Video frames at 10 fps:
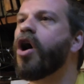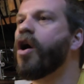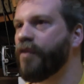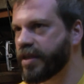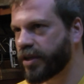
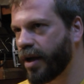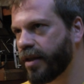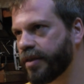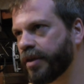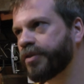All this kind
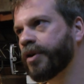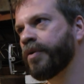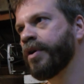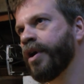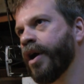of thing.
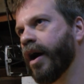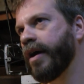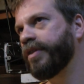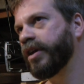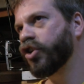So
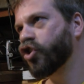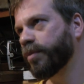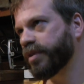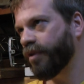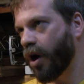I think in
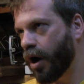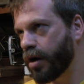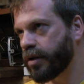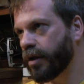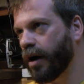terms of
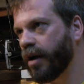art,